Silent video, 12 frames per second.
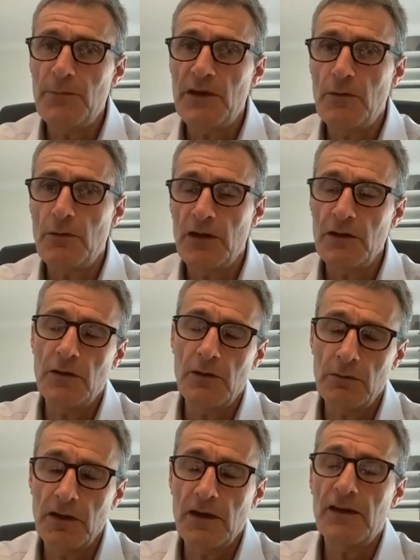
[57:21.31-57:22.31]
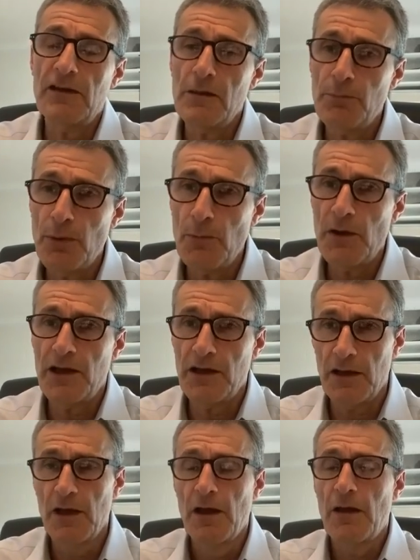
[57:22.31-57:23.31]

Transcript: IPO, in the getting public